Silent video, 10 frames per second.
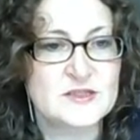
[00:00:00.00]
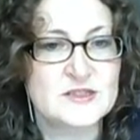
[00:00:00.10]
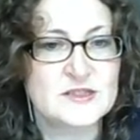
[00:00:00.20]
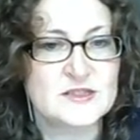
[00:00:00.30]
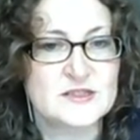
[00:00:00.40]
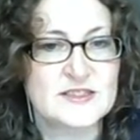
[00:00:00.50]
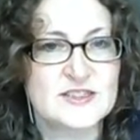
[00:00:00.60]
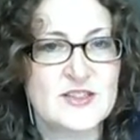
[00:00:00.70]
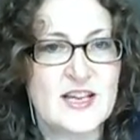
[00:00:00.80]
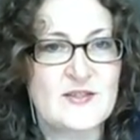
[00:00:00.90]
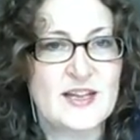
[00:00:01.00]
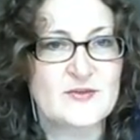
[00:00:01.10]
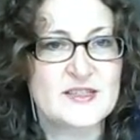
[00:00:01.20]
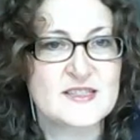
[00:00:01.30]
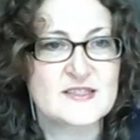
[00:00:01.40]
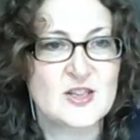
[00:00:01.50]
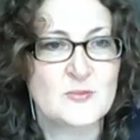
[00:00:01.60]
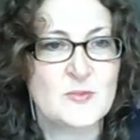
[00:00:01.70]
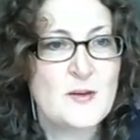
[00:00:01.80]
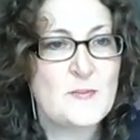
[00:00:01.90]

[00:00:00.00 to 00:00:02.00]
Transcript: Oh, they don't have that for this term,